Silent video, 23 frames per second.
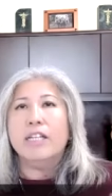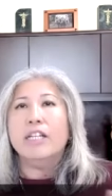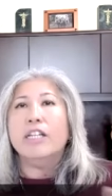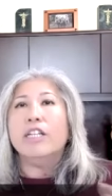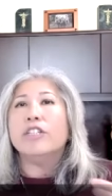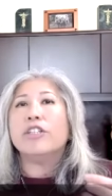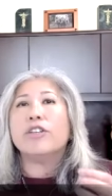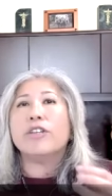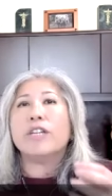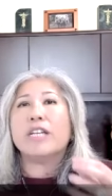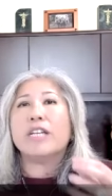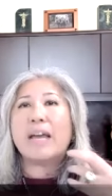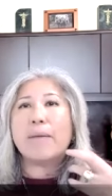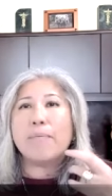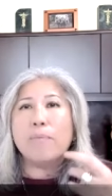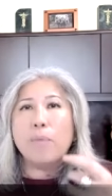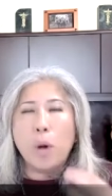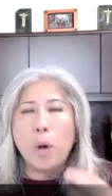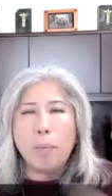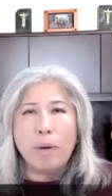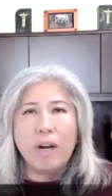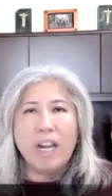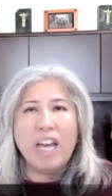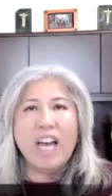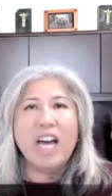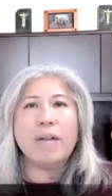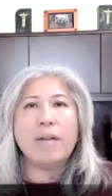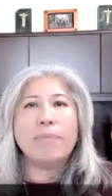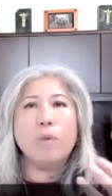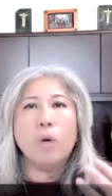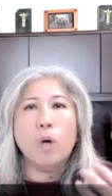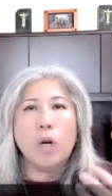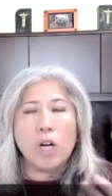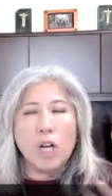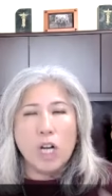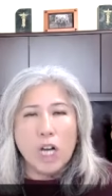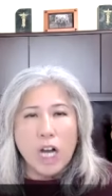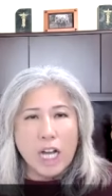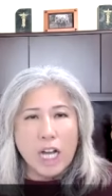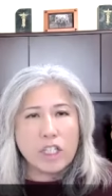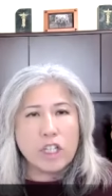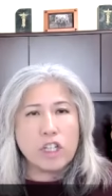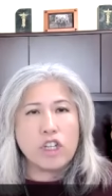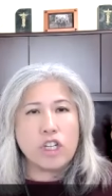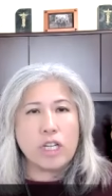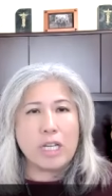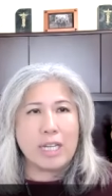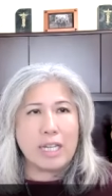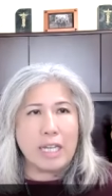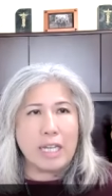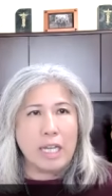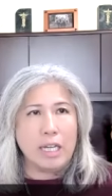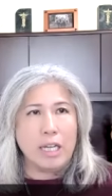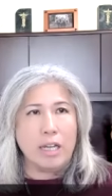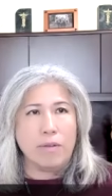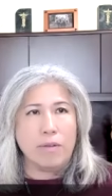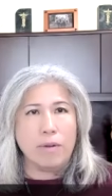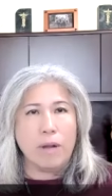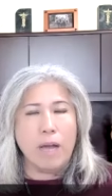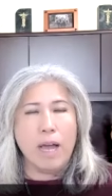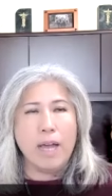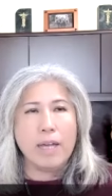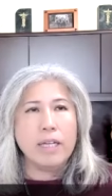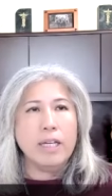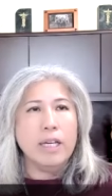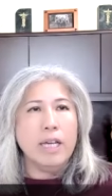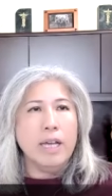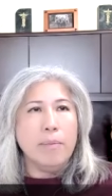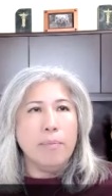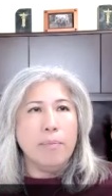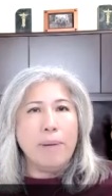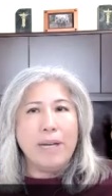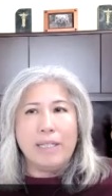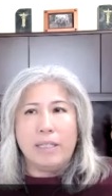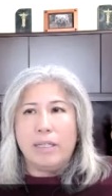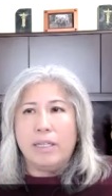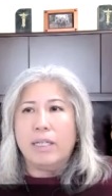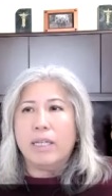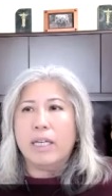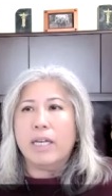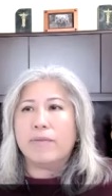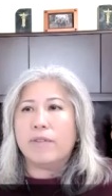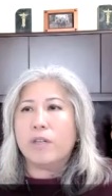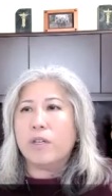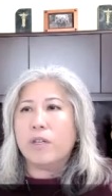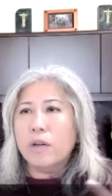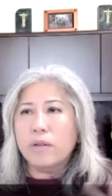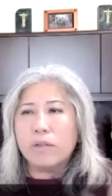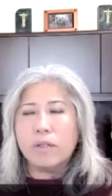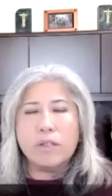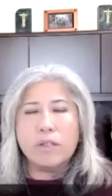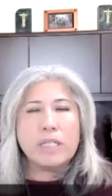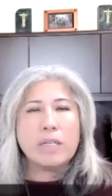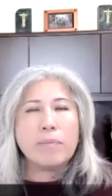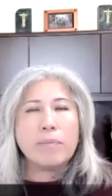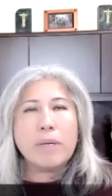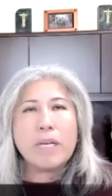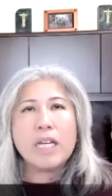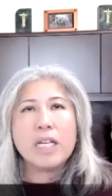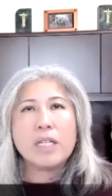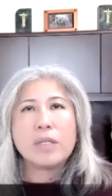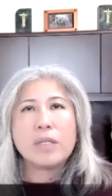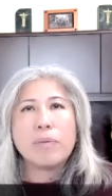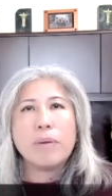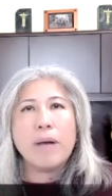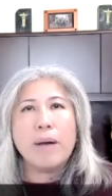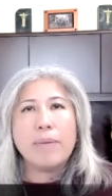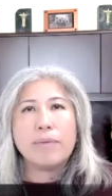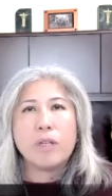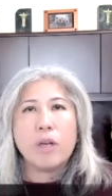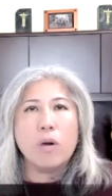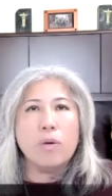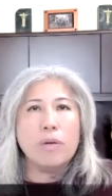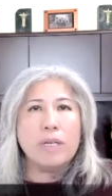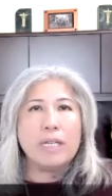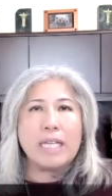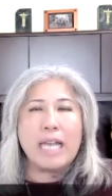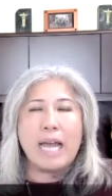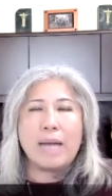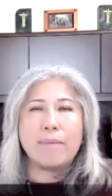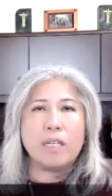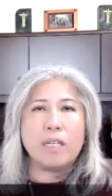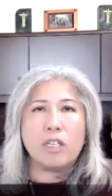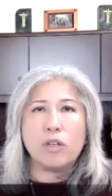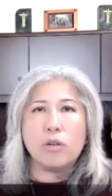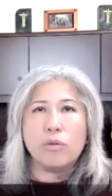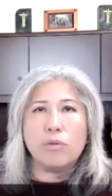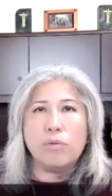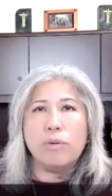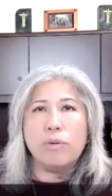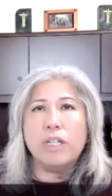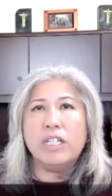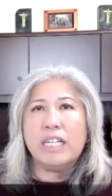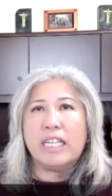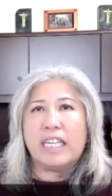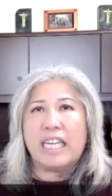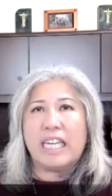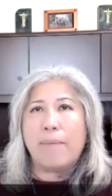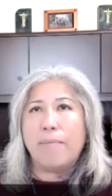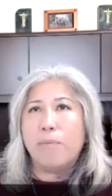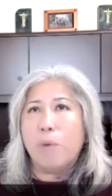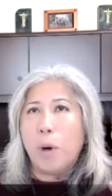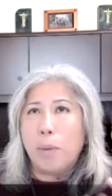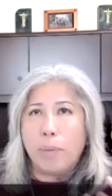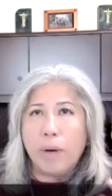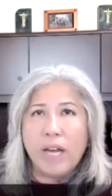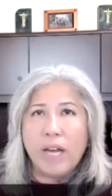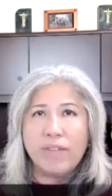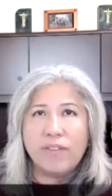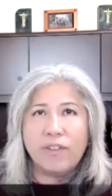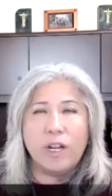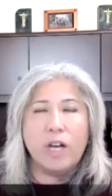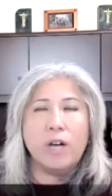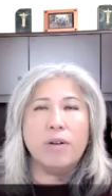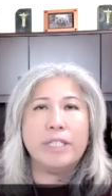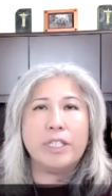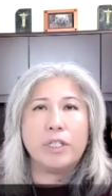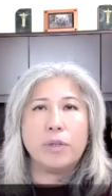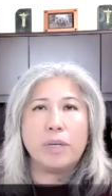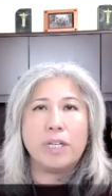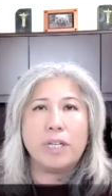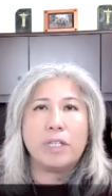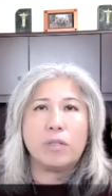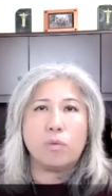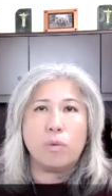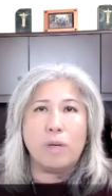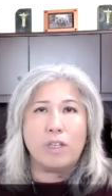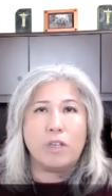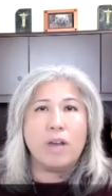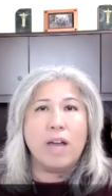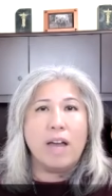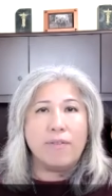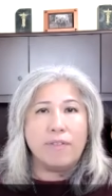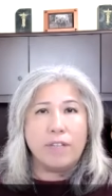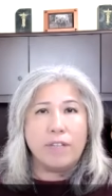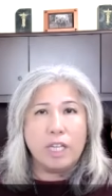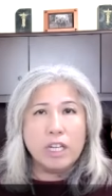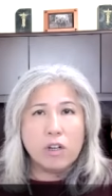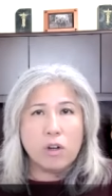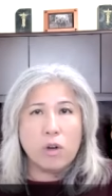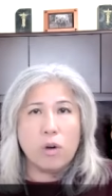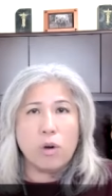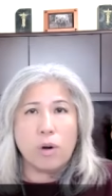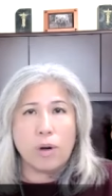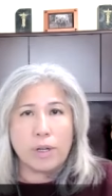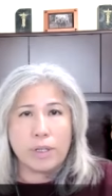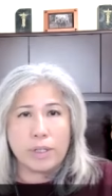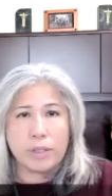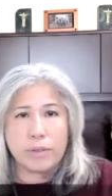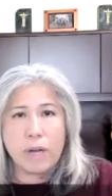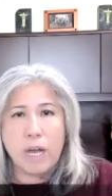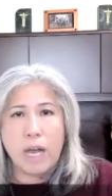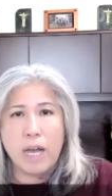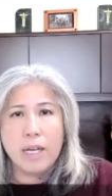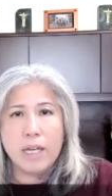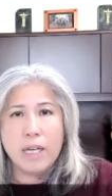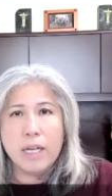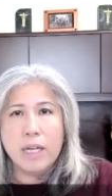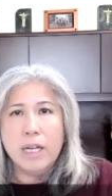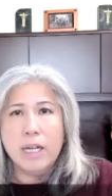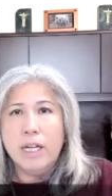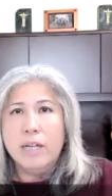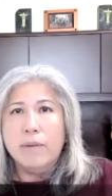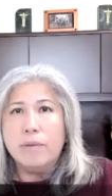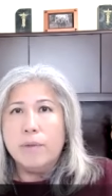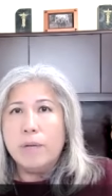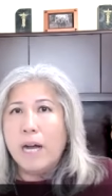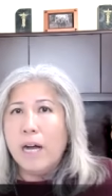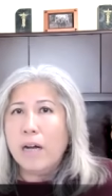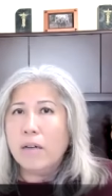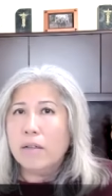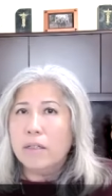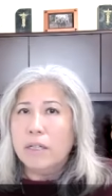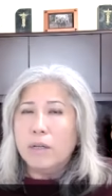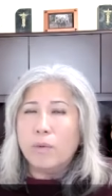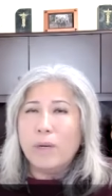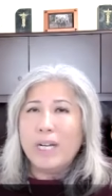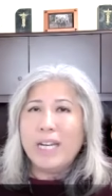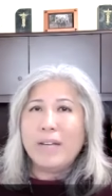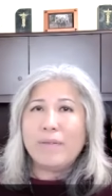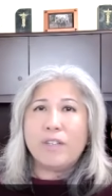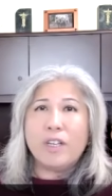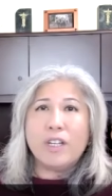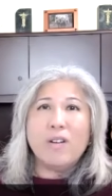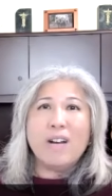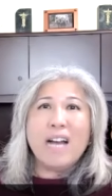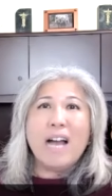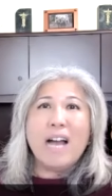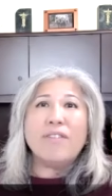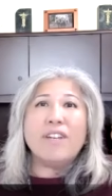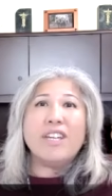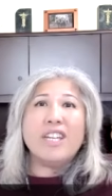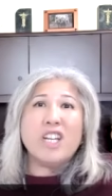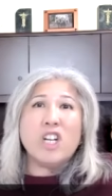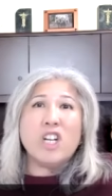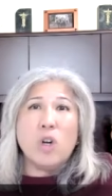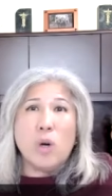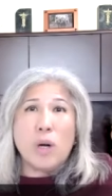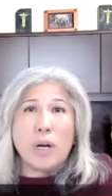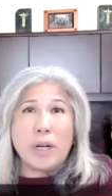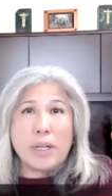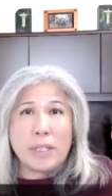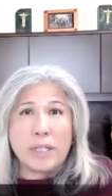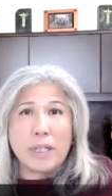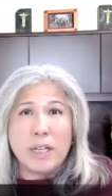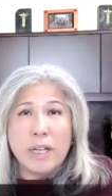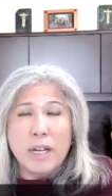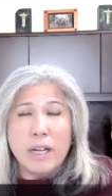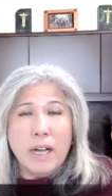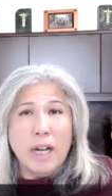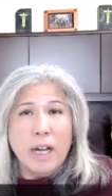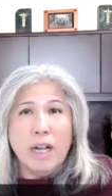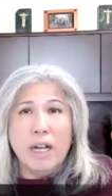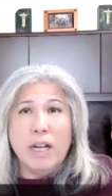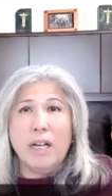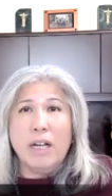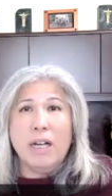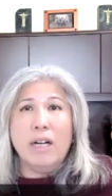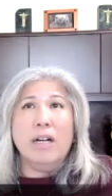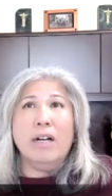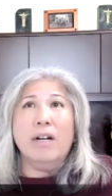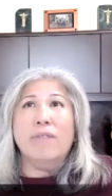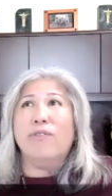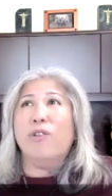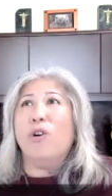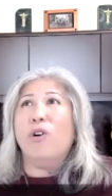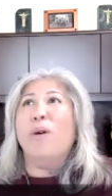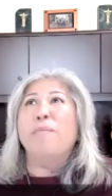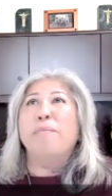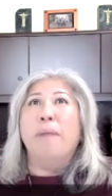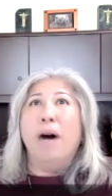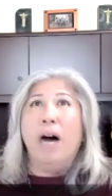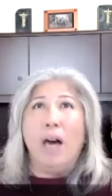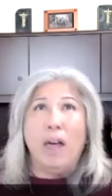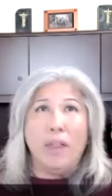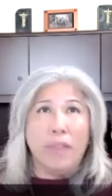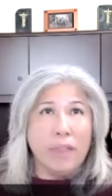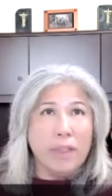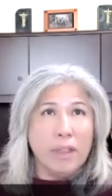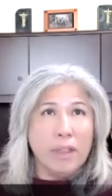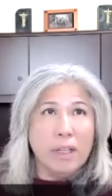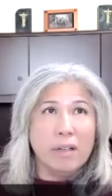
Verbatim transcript: So you get more mm-hmm. blood, more oxygen in it, right? if you don't use a penis pump, the only time that you really get more blood flow into it is when you have intercourse, right? Well, yeah. what if you don't have intercourse uh, for a month?